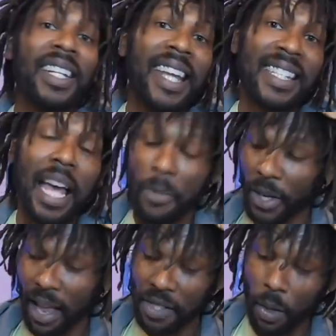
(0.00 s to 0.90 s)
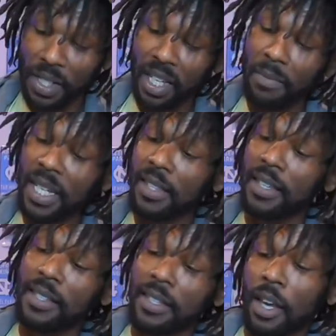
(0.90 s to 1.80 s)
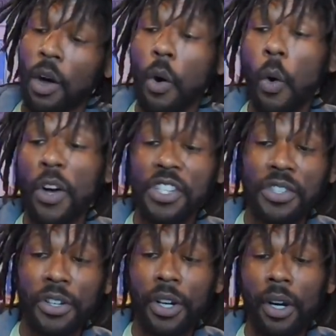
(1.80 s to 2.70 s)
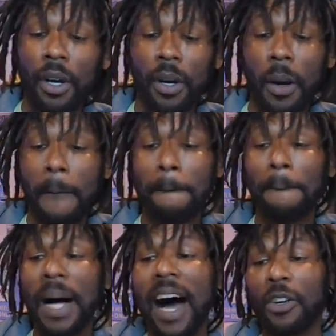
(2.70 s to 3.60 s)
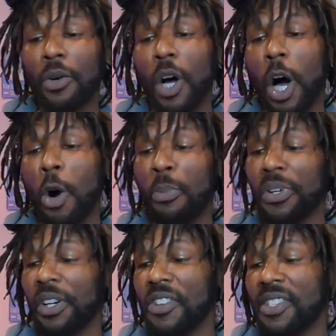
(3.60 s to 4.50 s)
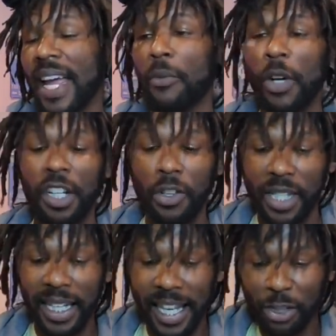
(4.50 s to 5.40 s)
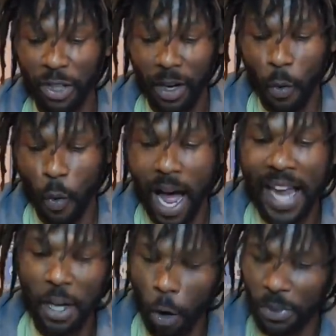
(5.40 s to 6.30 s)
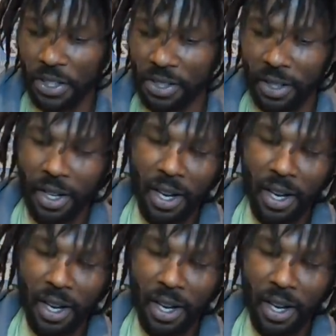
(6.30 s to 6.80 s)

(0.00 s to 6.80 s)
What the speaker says: Next time we're going to have sold is going to be this Oyster bottle opener. This is like one of those electric wine openers,